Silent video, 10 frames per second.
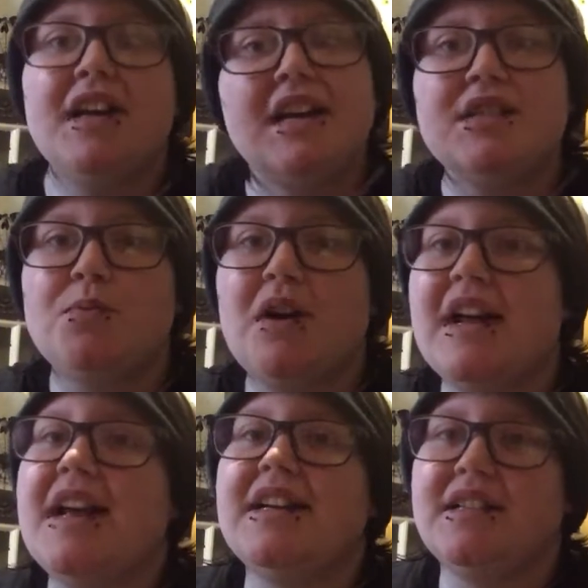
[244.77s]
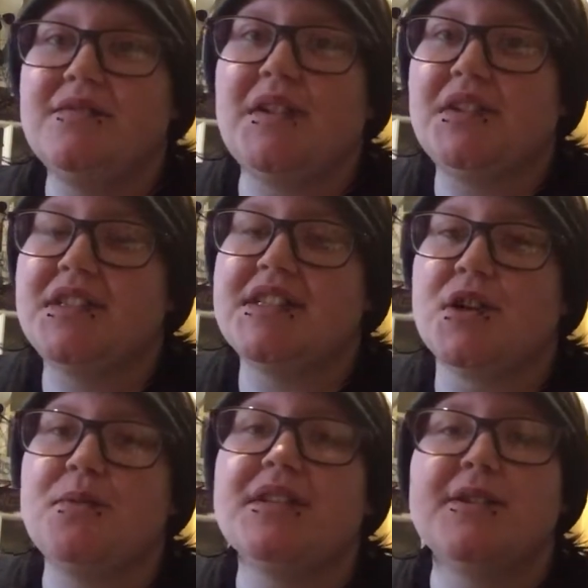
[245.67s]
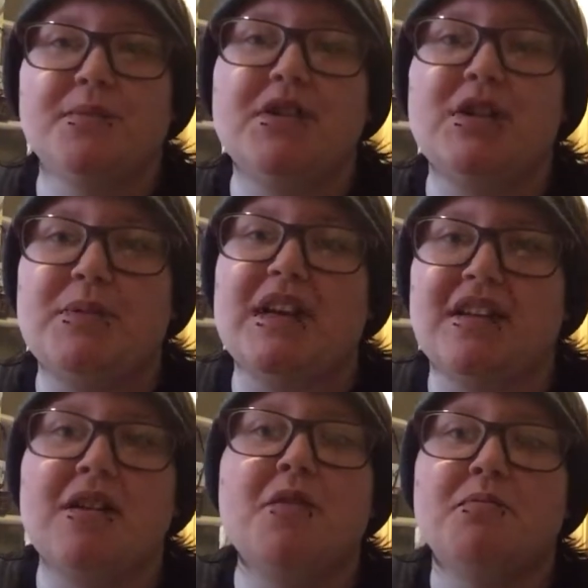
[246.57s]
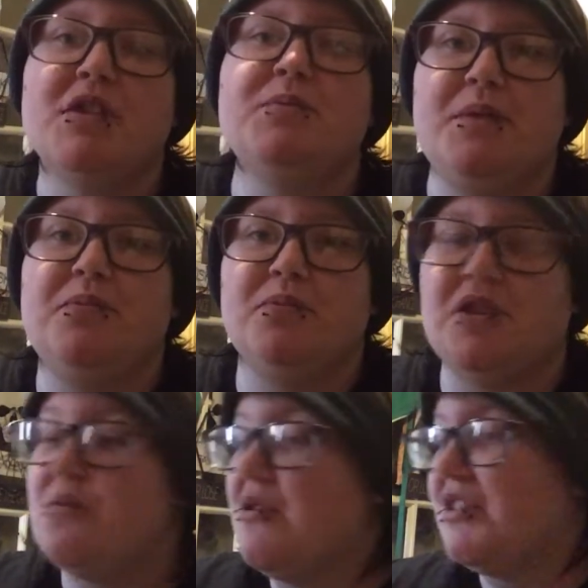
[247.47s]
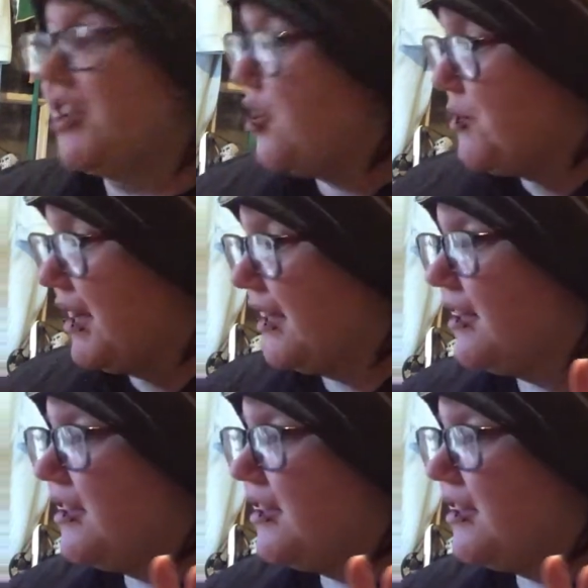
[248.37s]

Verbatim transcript: It's YA dystopia, so I'm assuming most people will know where it's going.